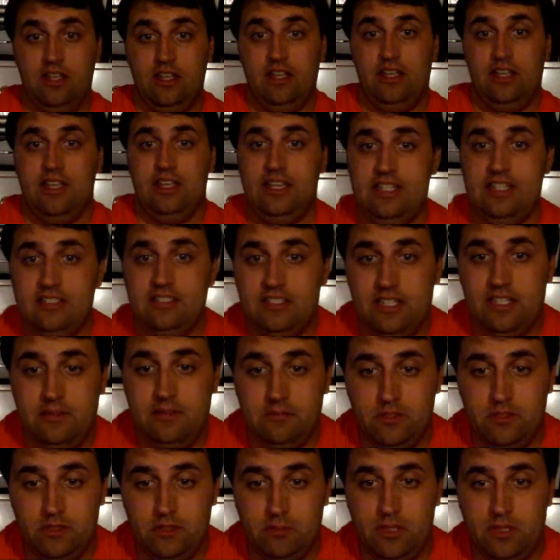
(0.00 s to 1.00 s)
He
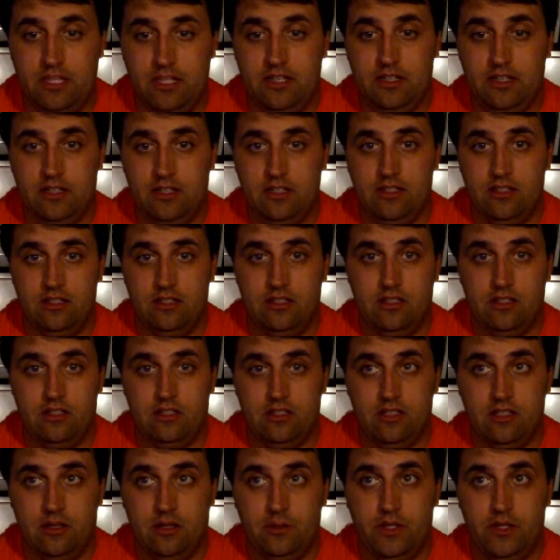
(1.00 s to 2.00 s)
seems to be
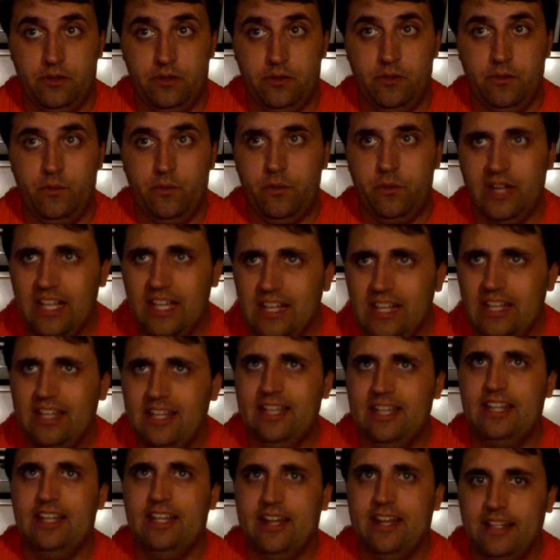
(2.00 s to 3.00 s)
someone who
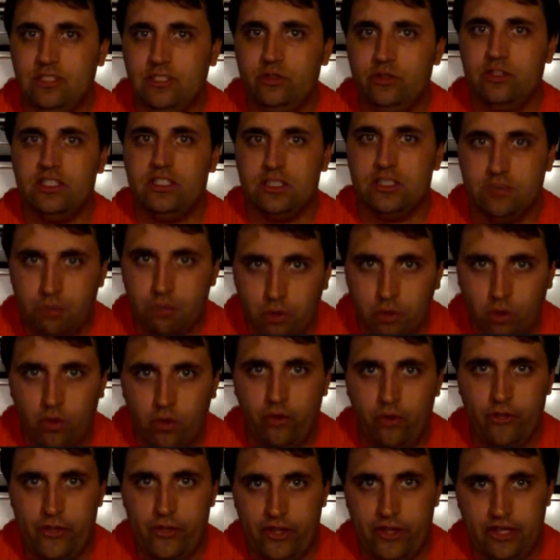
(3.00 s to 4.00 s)
really likes to explore
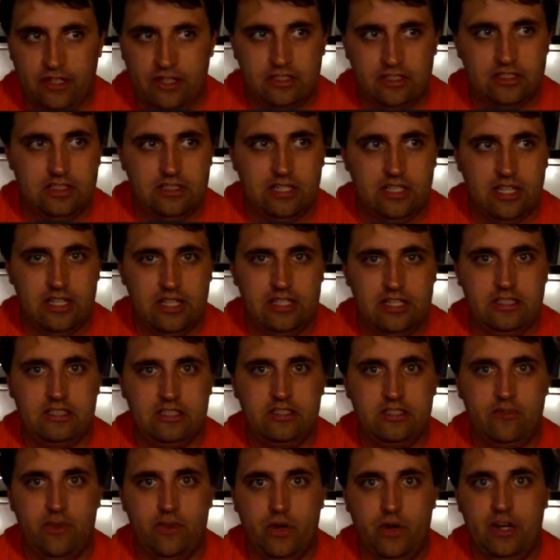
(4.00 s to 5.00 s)
things he's
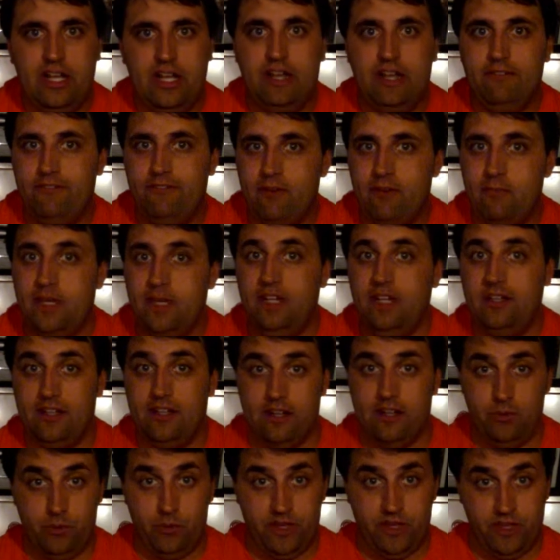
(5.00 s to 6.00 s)
very
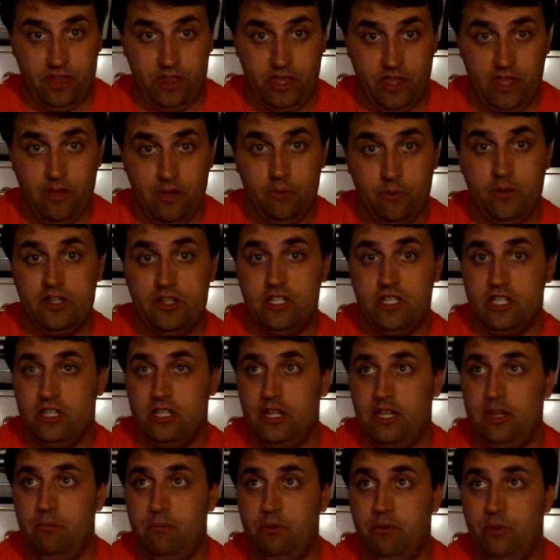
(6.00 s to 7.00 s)
unfamiliar with, which
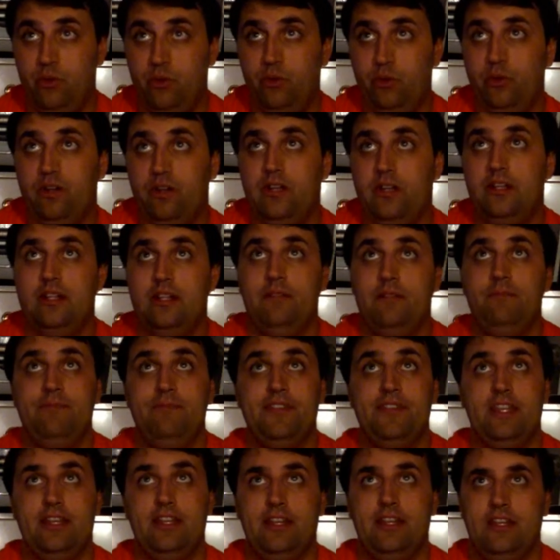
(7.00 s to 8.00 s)
he proved
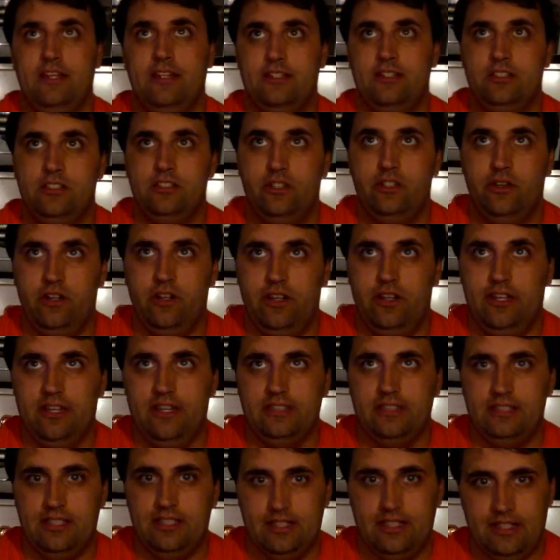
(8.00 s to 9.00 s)
as early
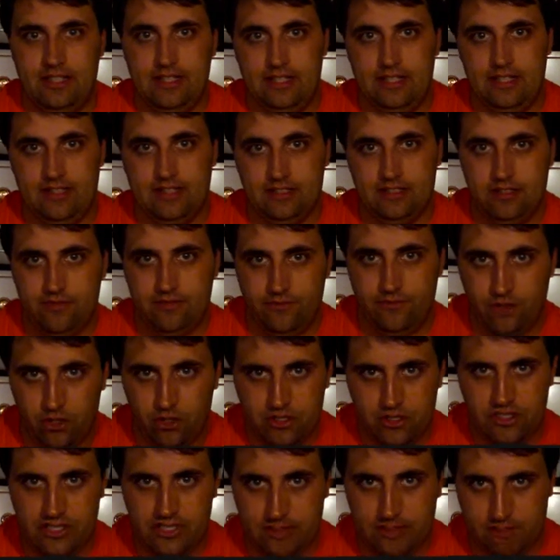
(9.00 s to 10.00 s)
as in his
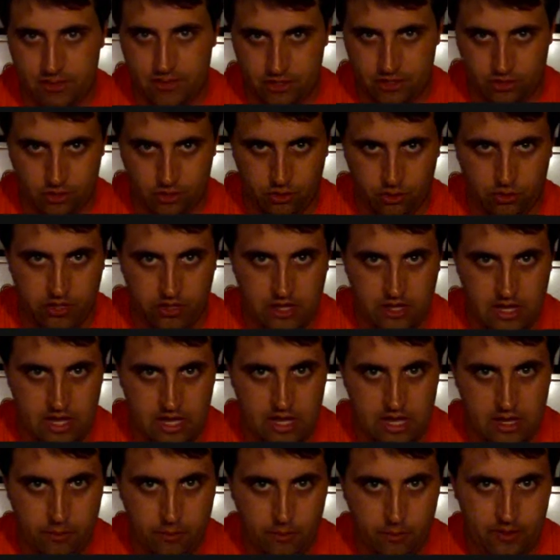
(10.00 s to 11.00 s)
first episode,
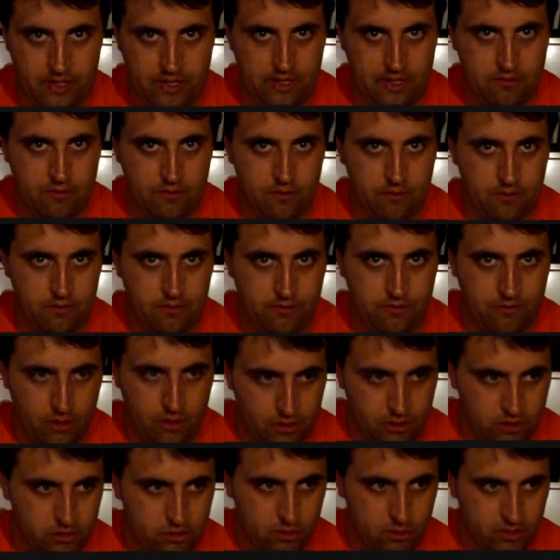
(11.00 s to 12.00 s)
when he
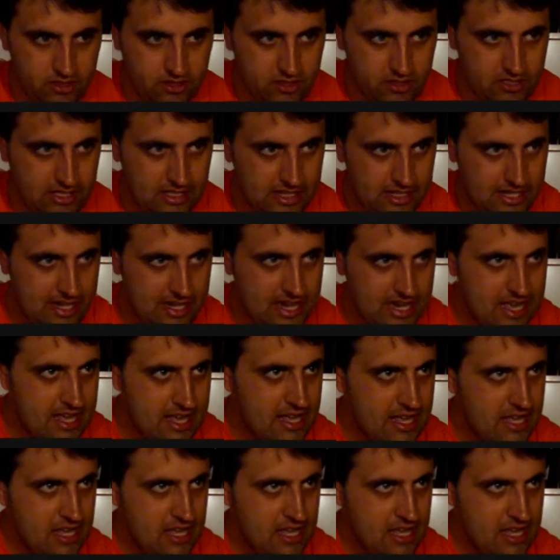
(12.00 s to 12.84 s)
first was in the